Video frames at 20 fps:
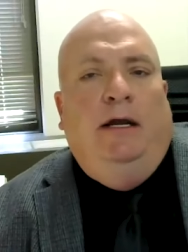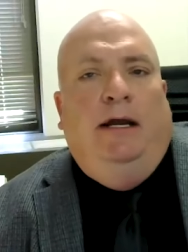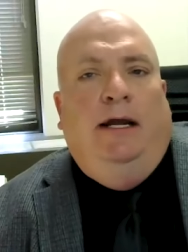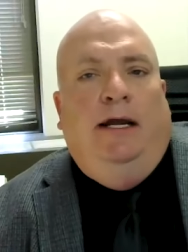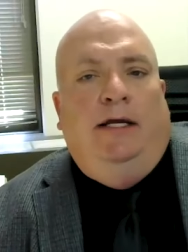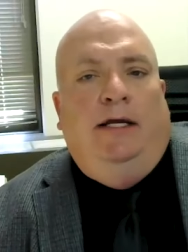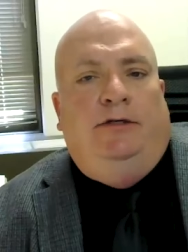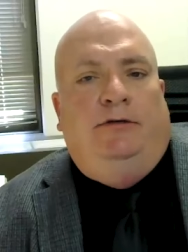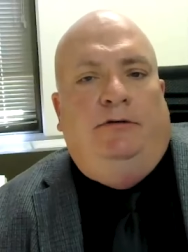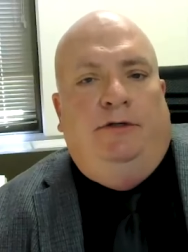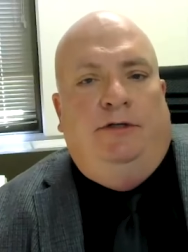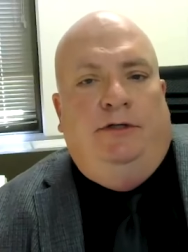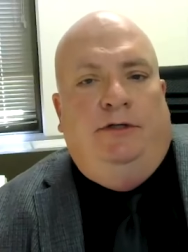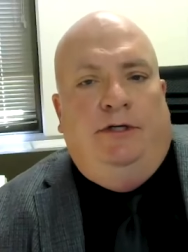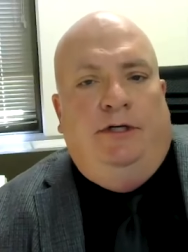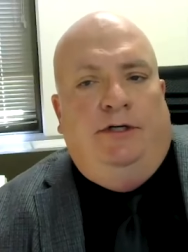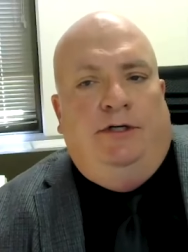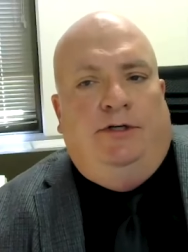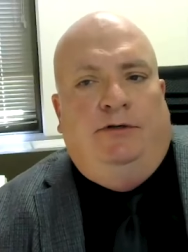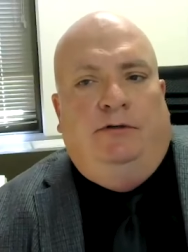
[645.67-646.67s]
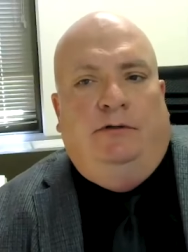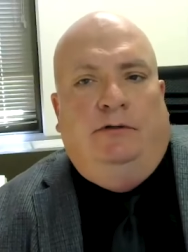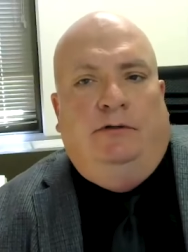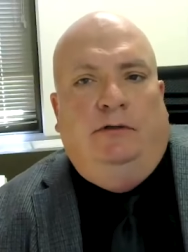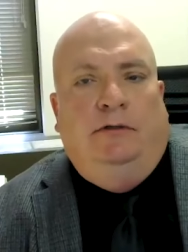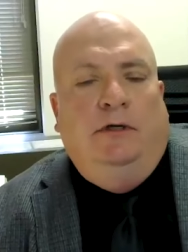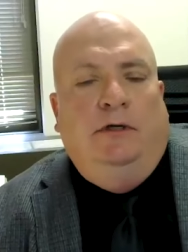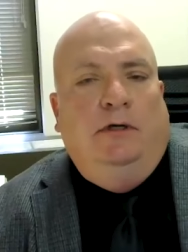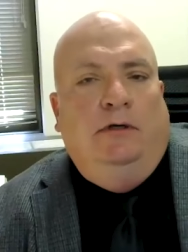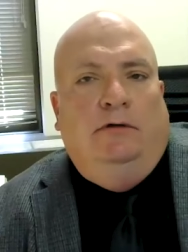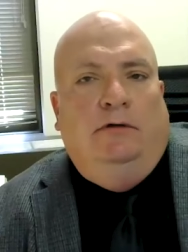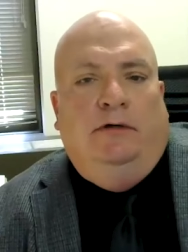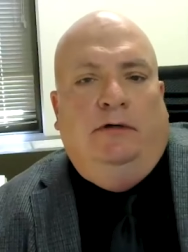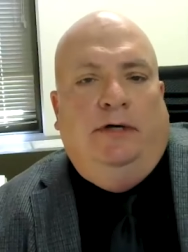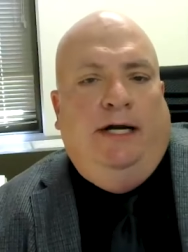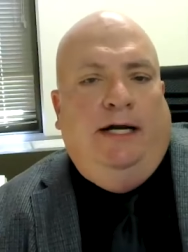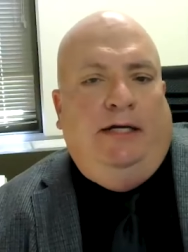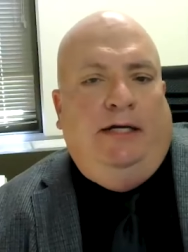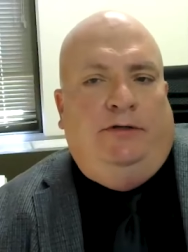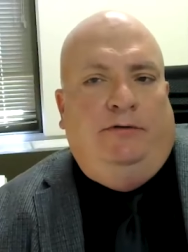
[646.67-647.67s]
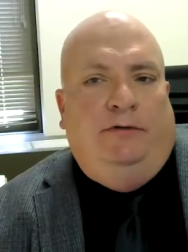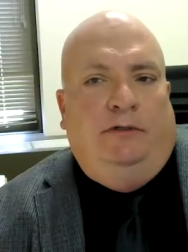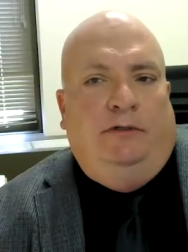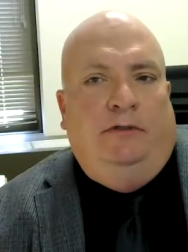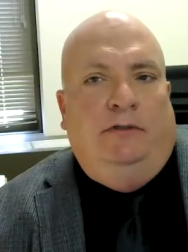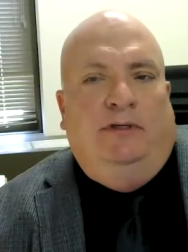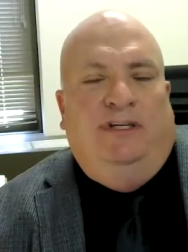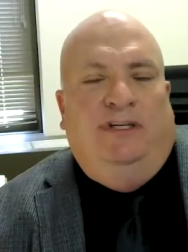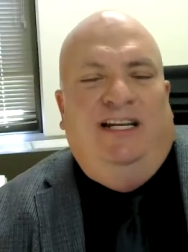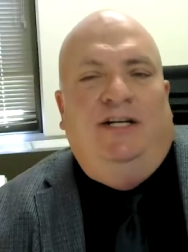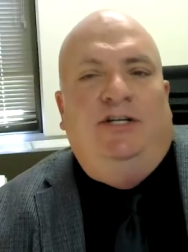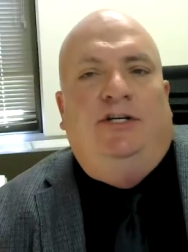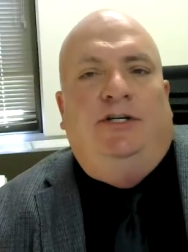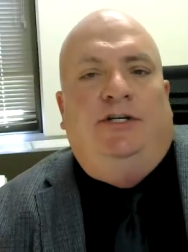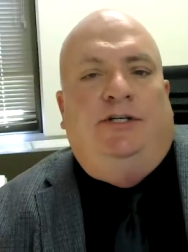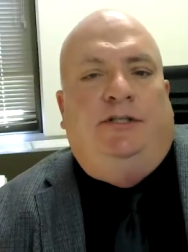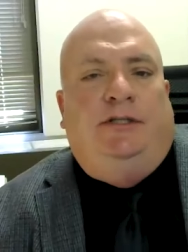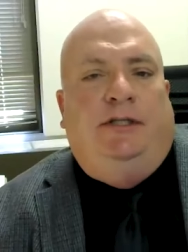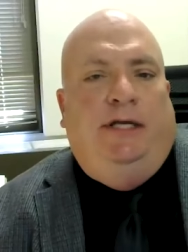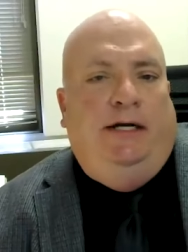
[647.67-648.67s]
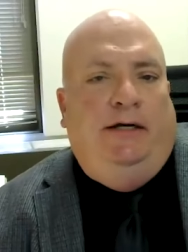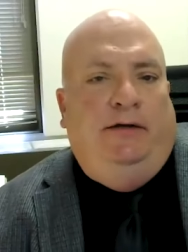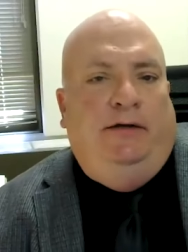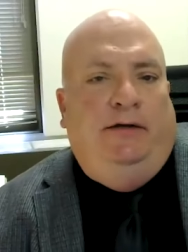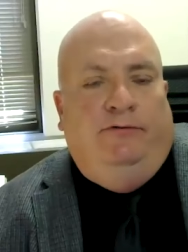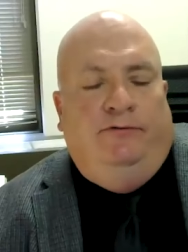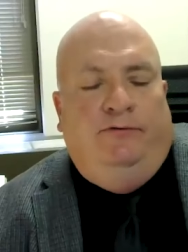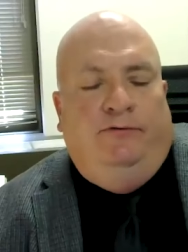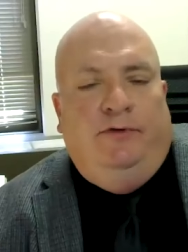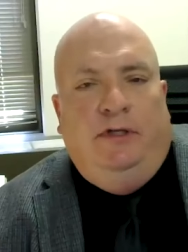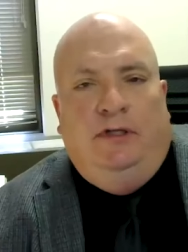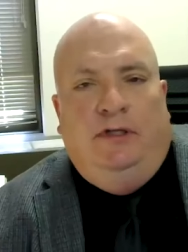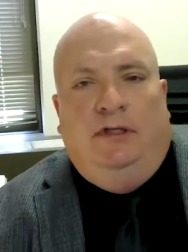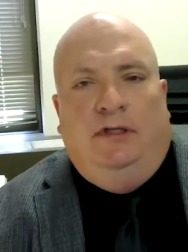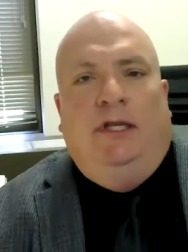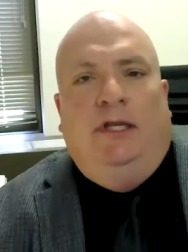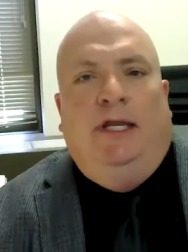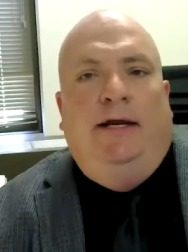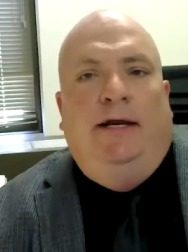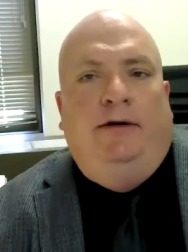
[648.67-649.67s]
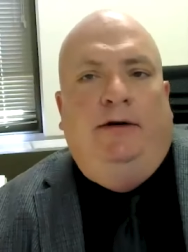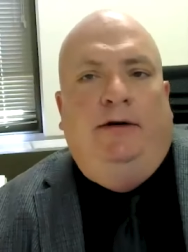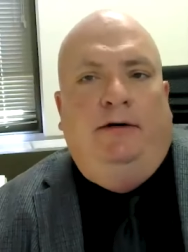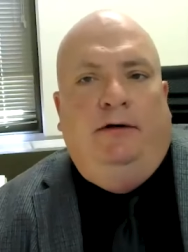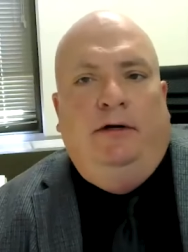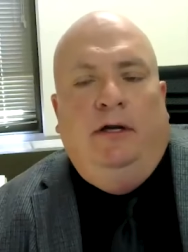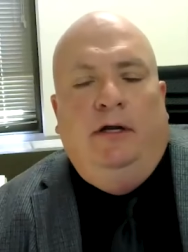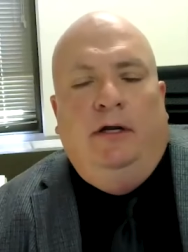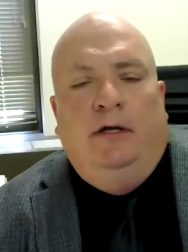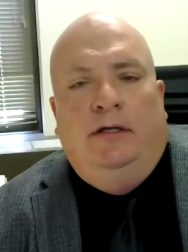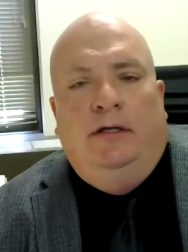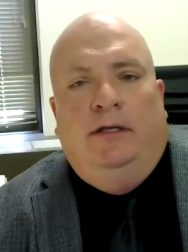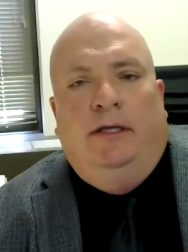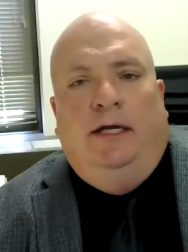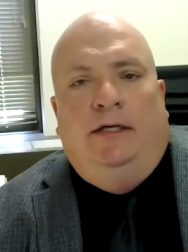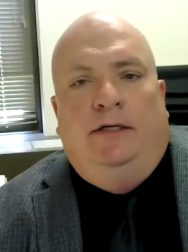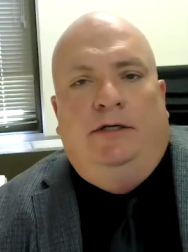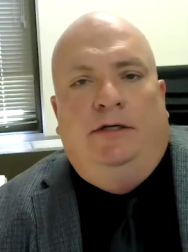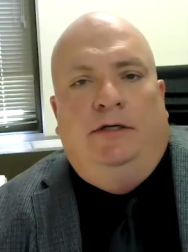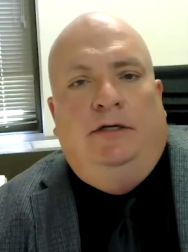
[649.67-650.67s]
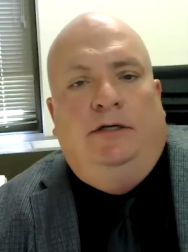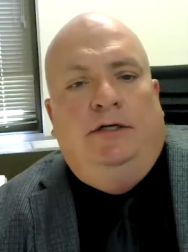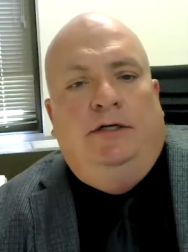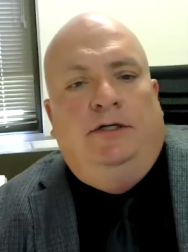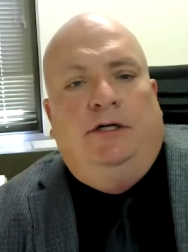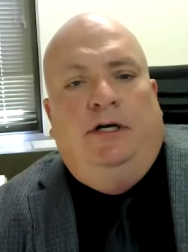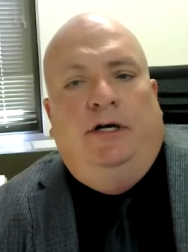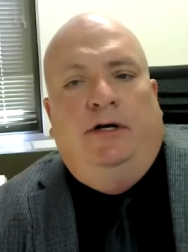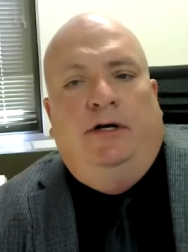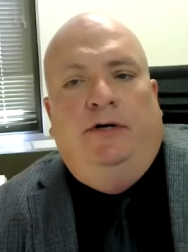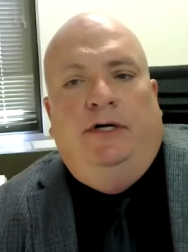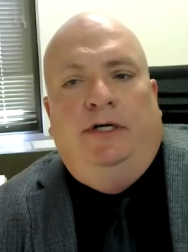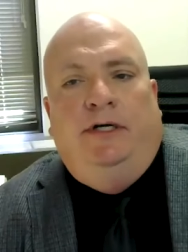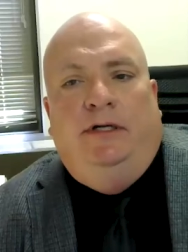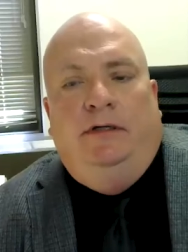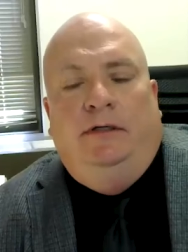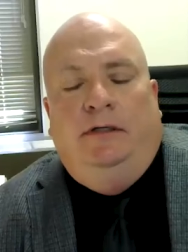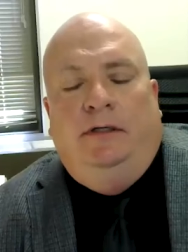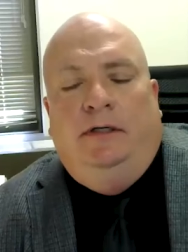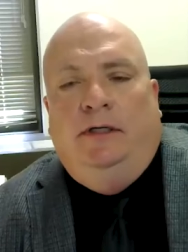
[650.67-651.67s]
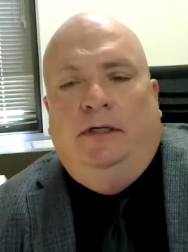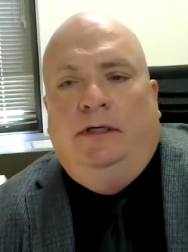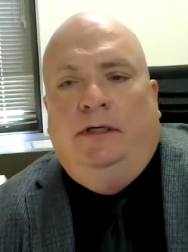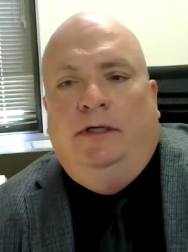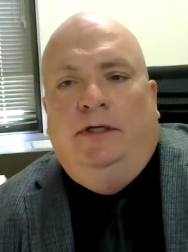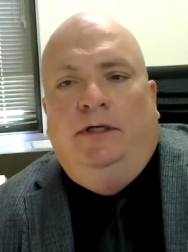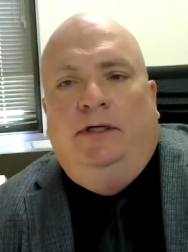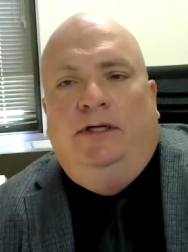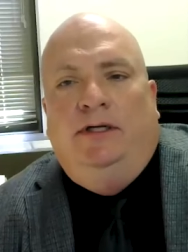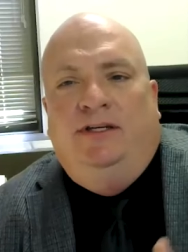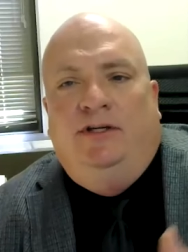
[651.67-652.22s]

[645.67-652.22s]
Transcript: extrajudicial or extra legislative layer that the judiciary uh,